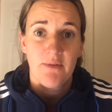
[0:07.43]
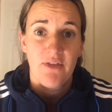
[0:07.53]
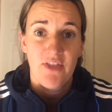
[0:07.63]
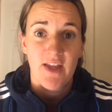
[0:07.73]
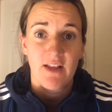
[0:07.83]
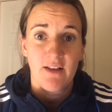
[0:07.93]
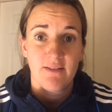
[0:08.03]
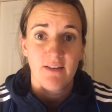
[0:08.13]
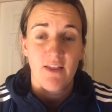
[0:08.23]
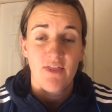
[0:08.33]
things
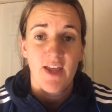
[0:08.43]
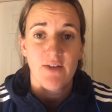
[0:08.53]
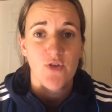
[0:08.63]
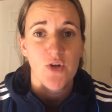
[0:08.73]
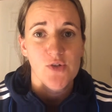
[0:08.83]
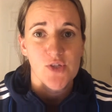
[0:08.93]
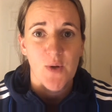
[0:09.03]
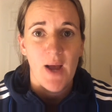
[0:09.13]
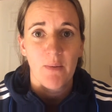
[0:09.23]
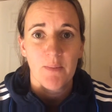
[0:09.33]
that they've used to
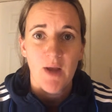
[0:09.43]
help them